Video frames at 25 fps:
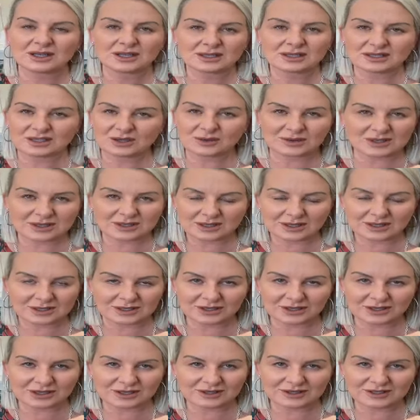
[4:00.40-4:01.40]
Still wasn't the
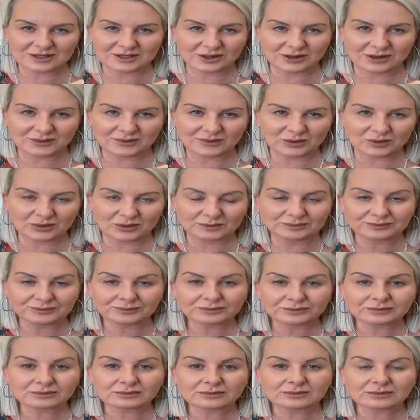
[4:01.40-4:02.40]
solution I was going for.
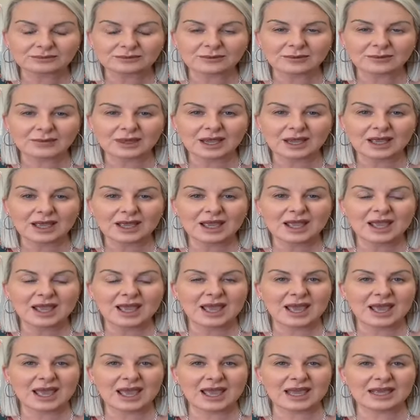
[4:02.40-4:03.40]

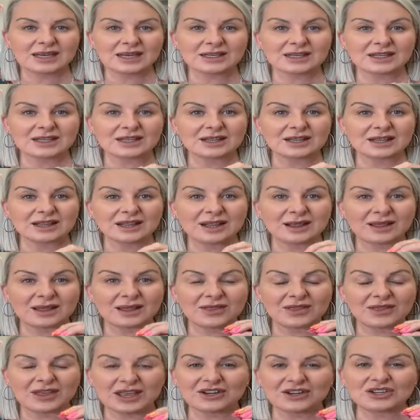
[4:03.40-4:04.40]
And
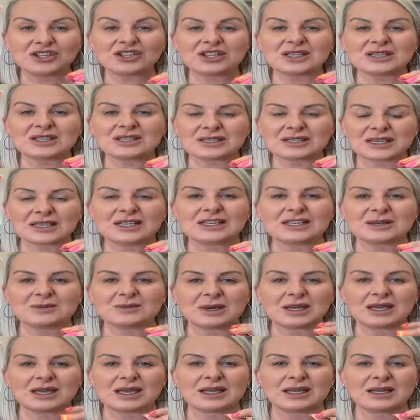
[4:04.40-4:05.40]
then she said to
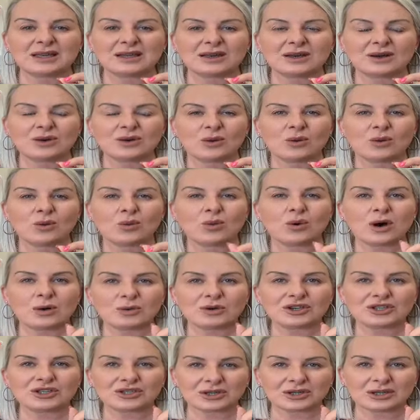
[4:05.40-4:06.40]
me, what
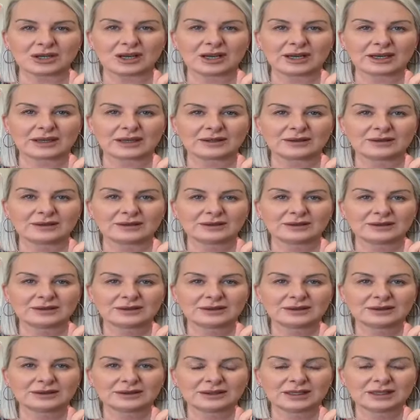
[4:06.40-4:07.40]
would you like?
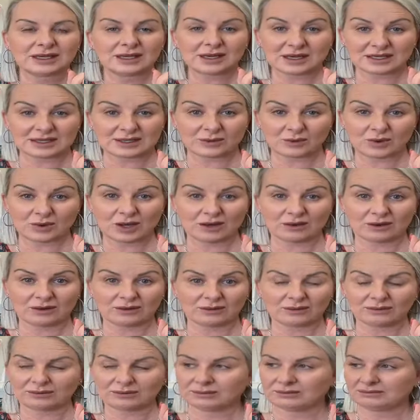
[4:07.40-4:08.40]
And I said,
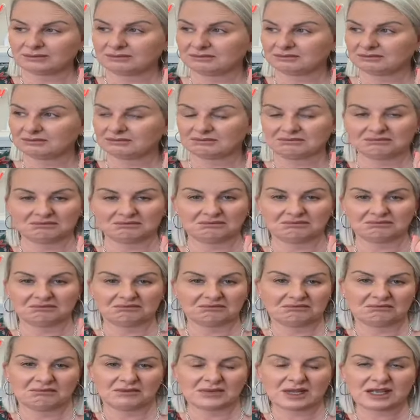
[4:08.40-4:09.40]
well,
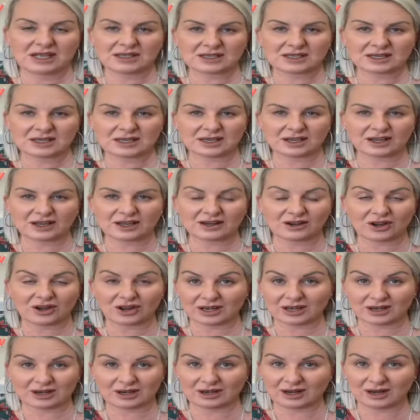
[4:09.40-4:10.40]
instantly
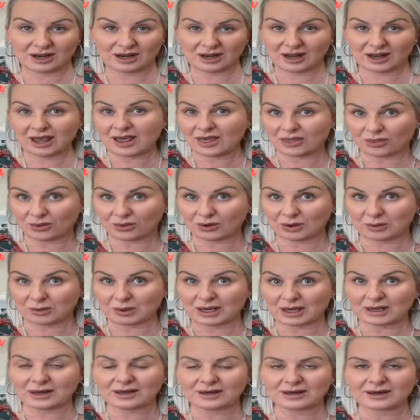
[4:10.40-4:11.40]
I thought
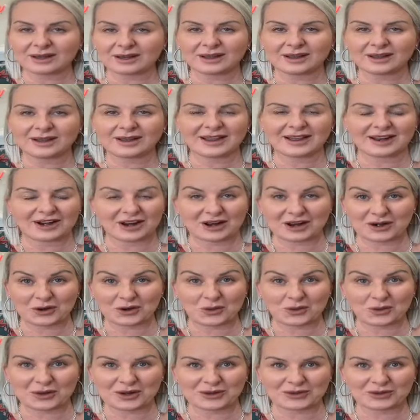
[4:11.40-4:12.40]
about it, and I
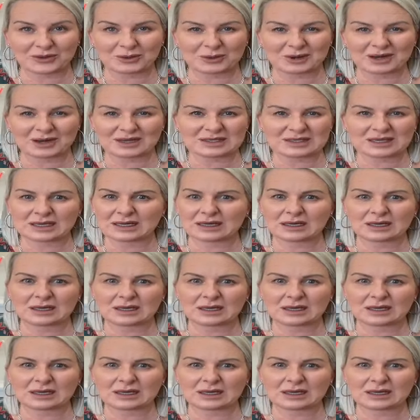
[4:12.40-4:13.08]
already thought about it. I said,